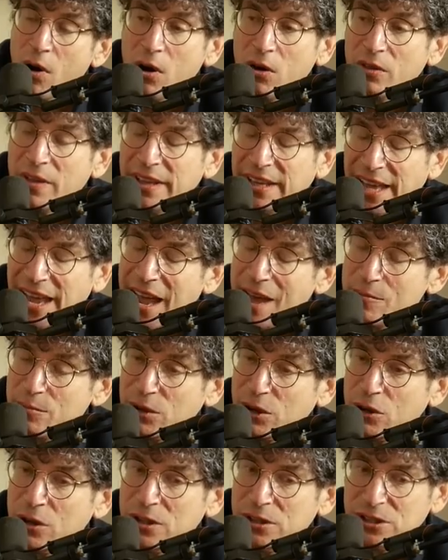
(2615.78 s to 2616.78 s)
Well, they can't
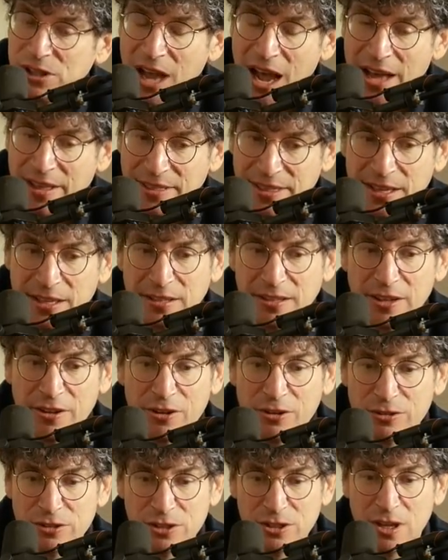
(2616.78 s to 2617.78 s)
because I think
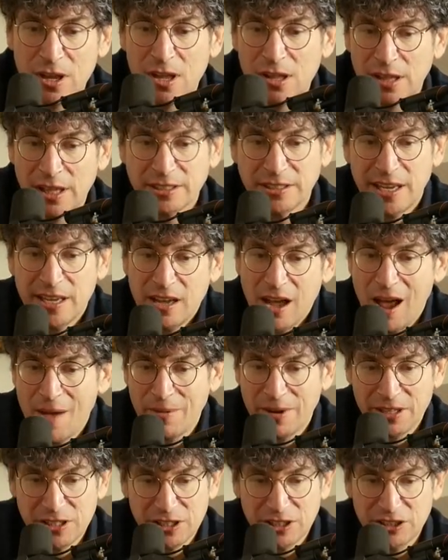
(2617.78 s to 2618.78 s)
there's like take
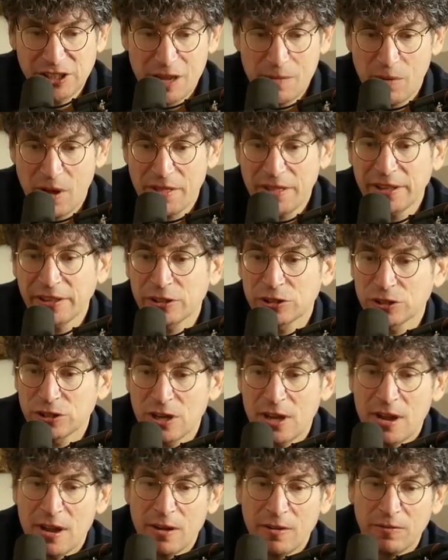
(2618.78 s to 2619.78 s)
comedy as an example. I think there's
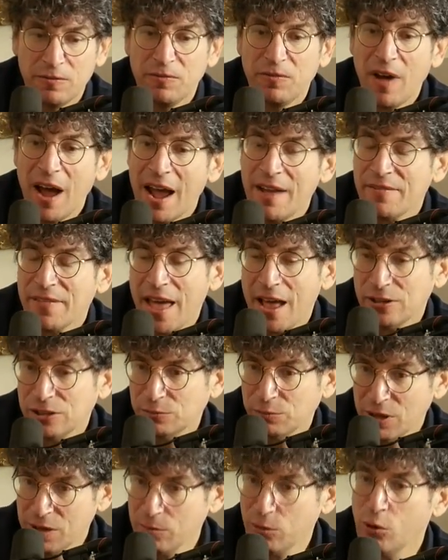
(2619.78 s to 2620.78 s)
five
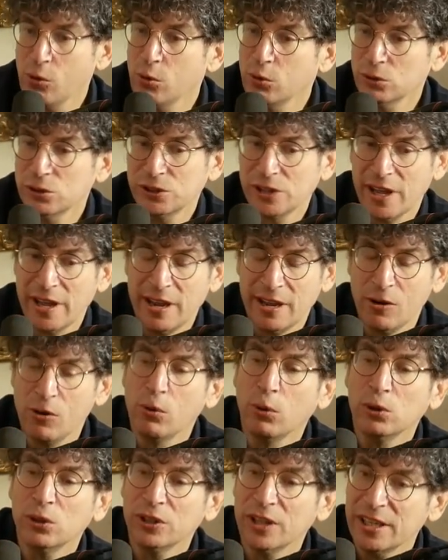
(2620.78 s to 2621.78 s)
thousand people who will say
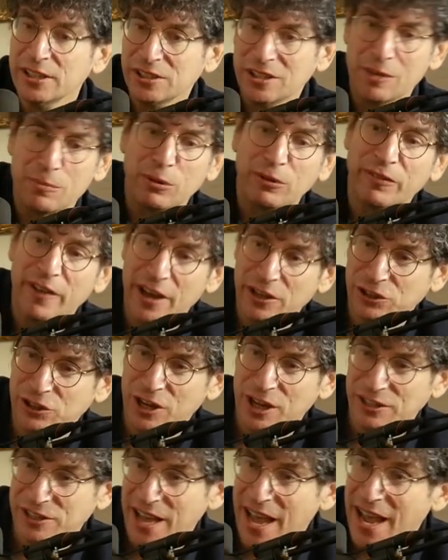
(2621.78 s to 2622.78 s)
who will list their
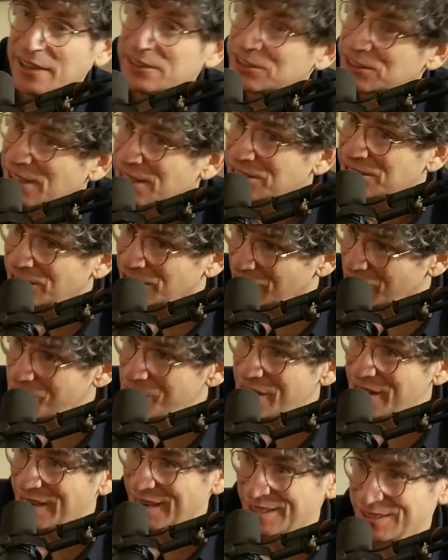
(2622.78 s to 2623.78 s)
profession on taxes as
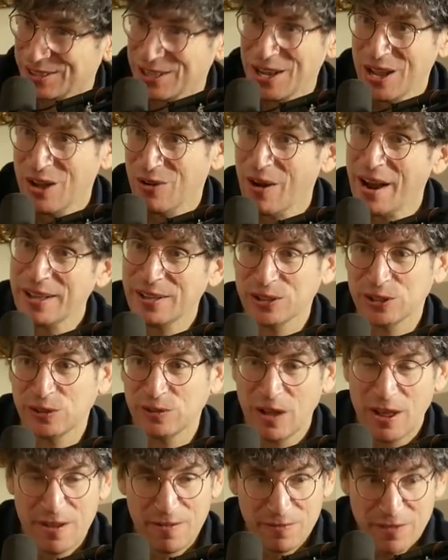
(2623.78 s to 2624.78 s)
comedians, right? There's
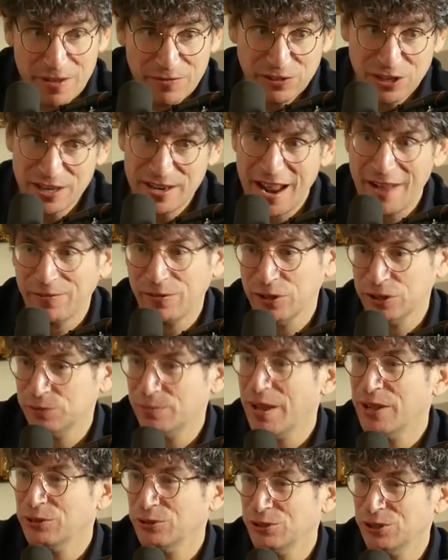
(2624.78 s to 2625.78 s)
fifty Netflix
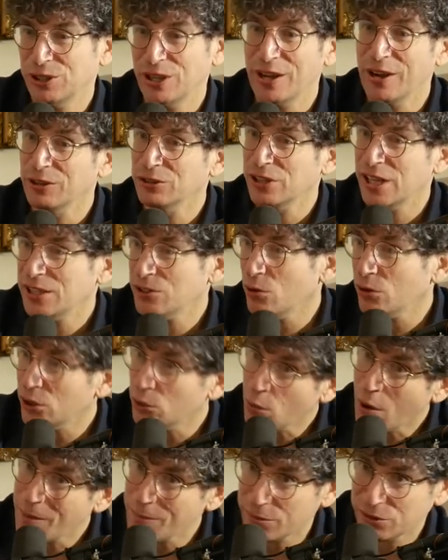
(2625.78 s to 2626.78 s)
specials a year, so that's only
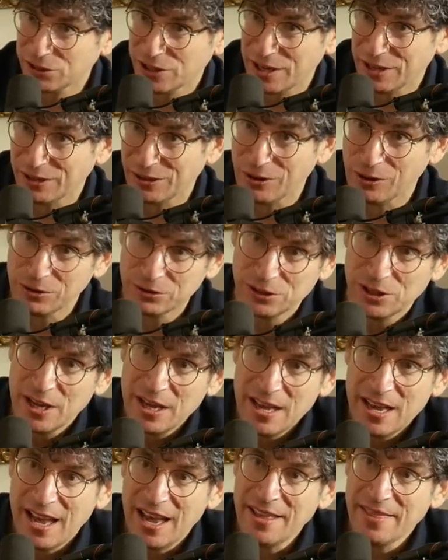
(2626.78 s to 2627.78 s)
one percent of those.
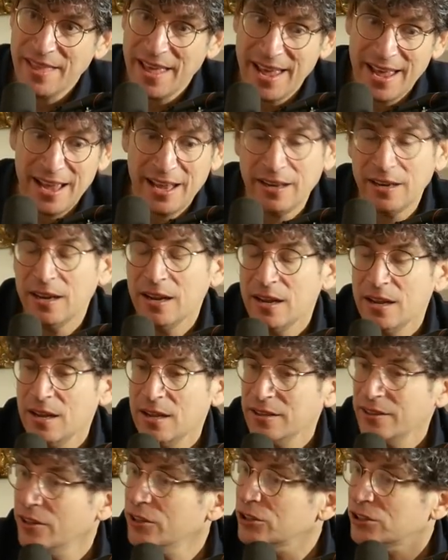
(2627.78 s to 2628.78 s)
And then
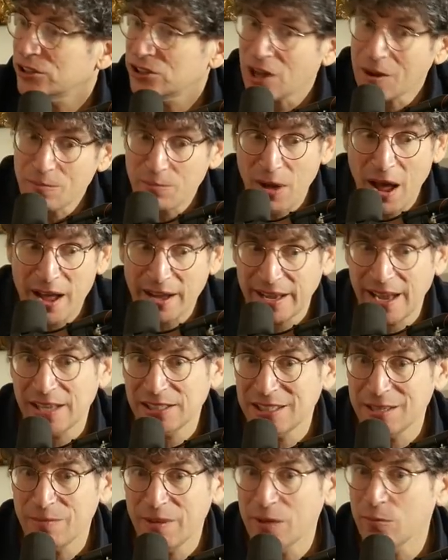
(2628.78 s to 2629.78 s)
there's some
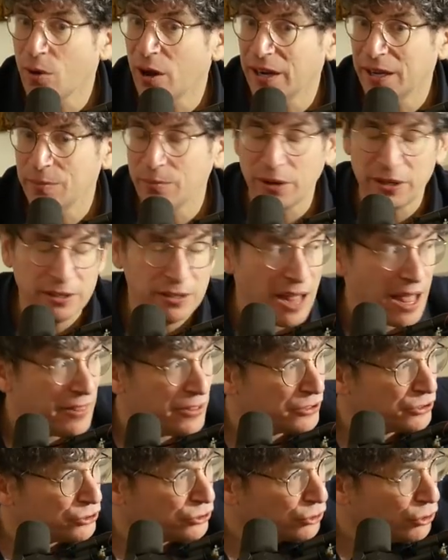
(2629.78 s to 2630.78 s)
podcasts that make money, but
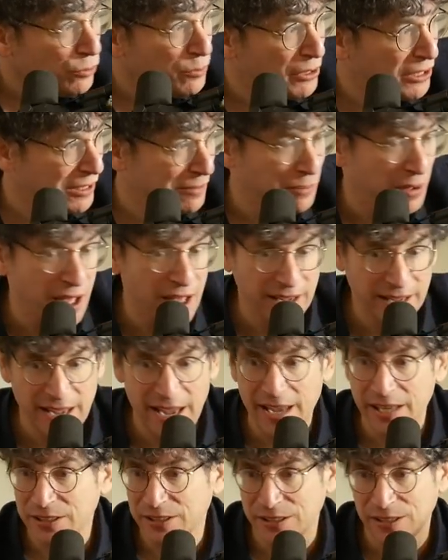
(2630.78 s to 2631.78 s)
there's two million
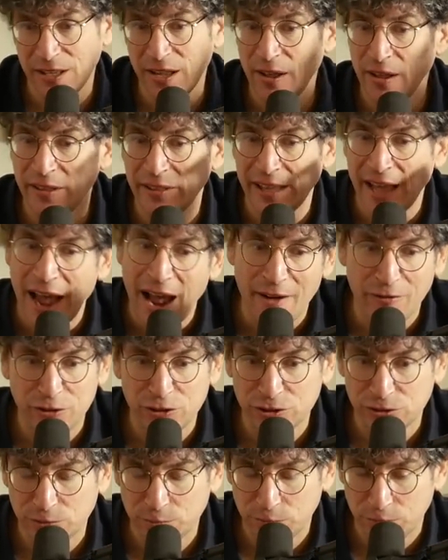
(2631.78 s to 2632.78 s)
podcasts. The
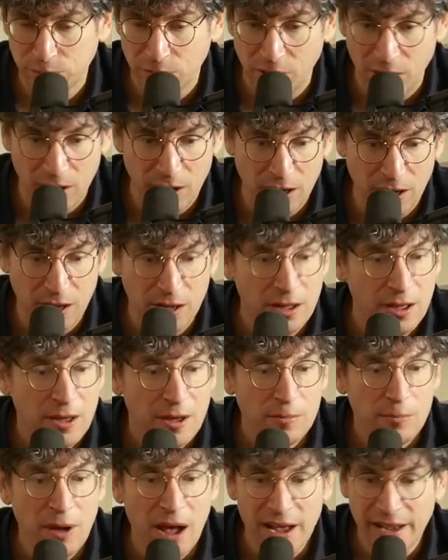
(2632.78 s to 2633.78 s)
average uh,
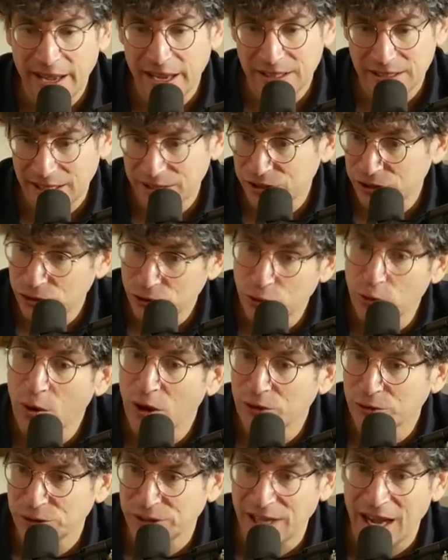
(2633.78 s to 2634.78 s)
podcast gets
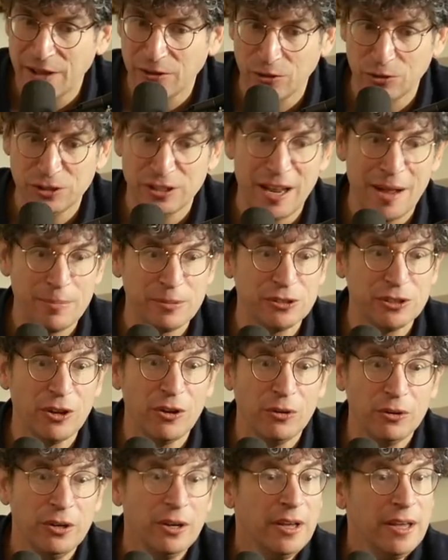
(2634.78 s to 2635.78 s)
200 downloads an
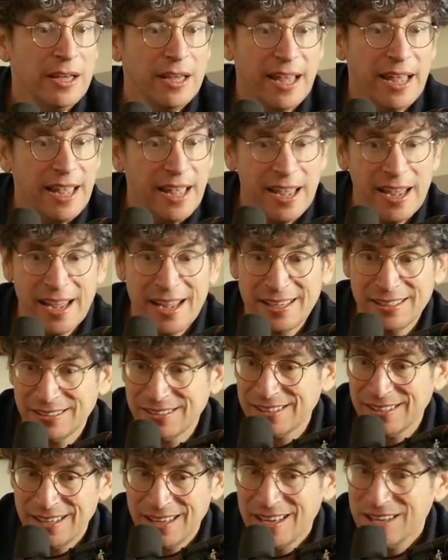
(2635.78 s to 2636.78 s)
episode,
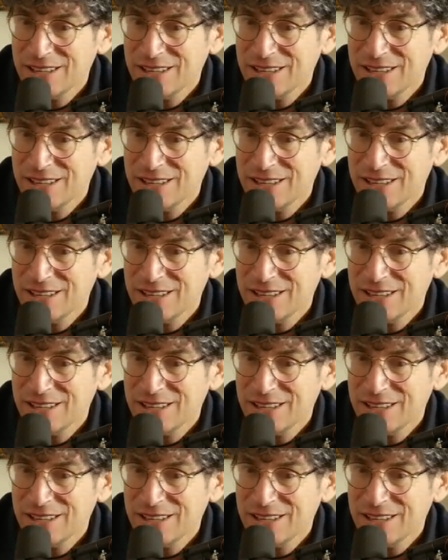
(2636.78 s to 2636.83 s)
and